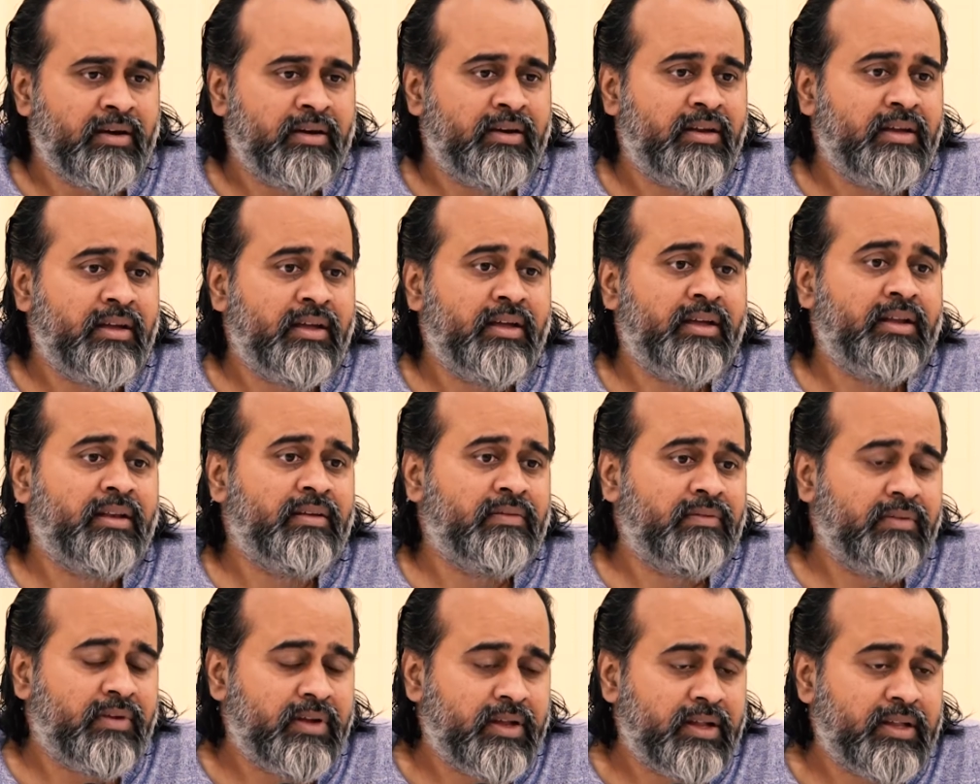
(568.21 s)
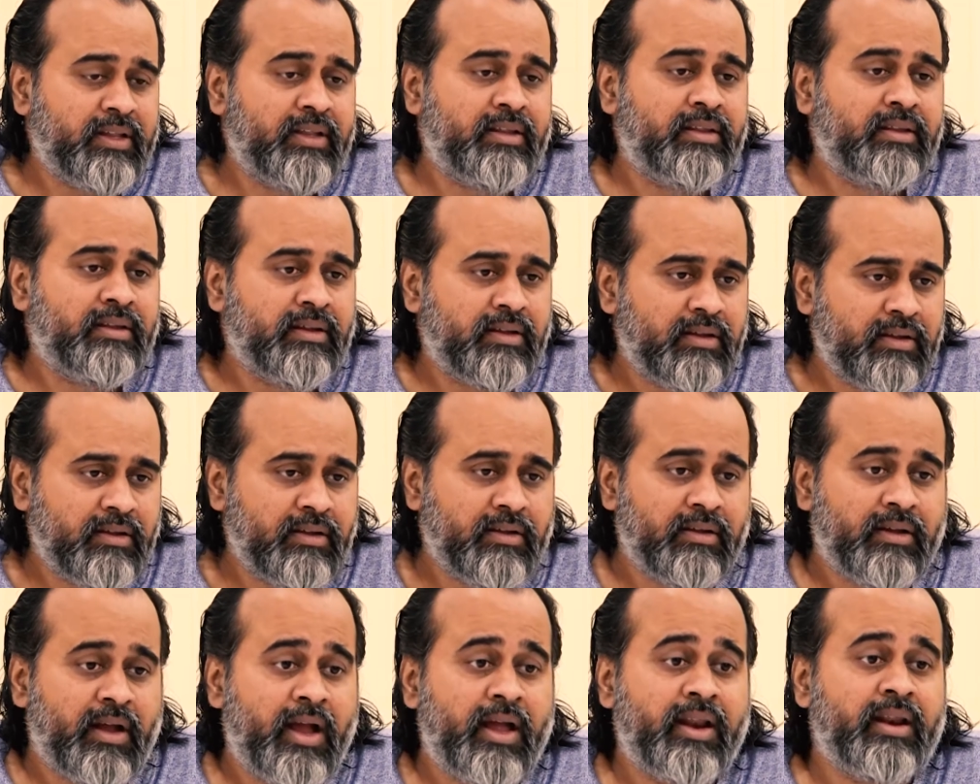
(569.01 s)
deal with
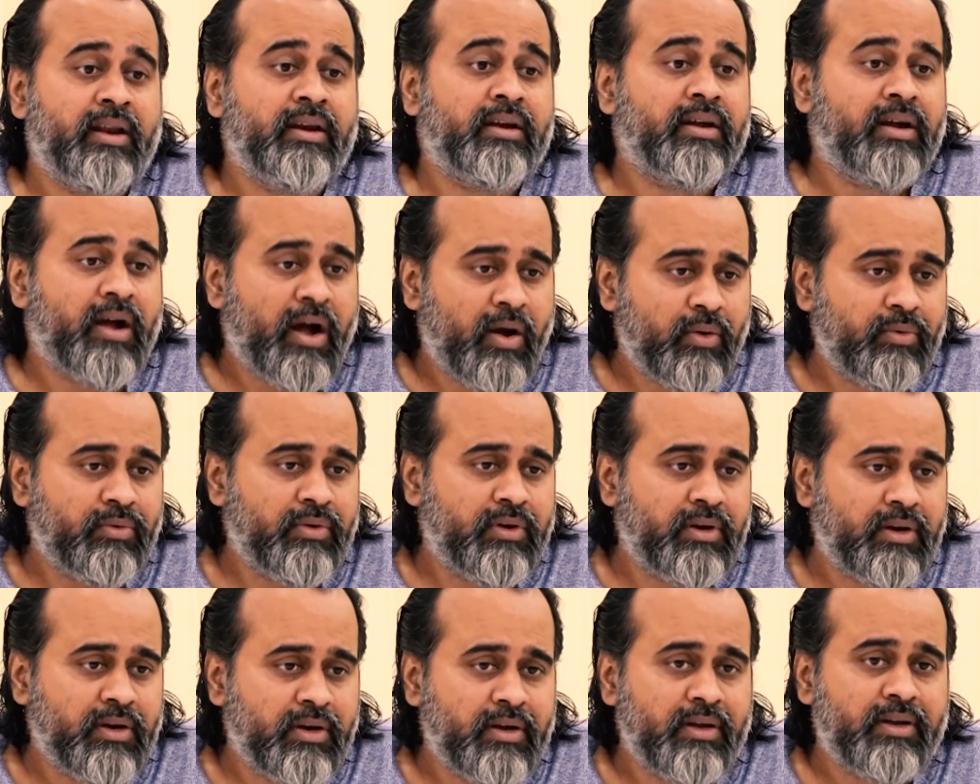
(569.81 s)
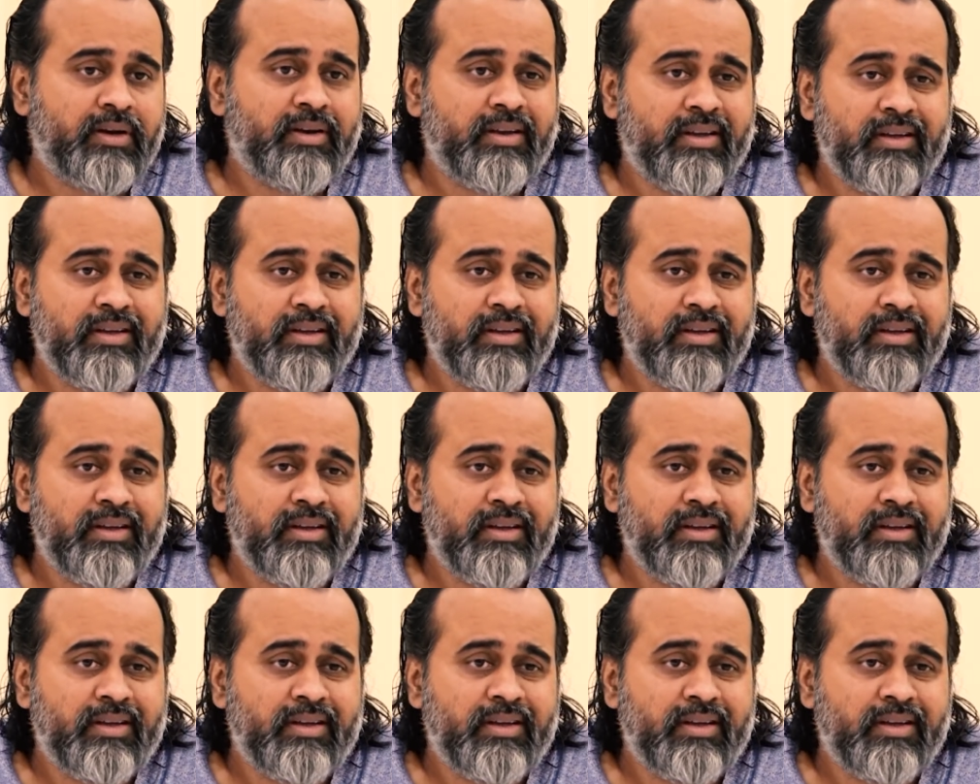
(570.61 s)
and encounter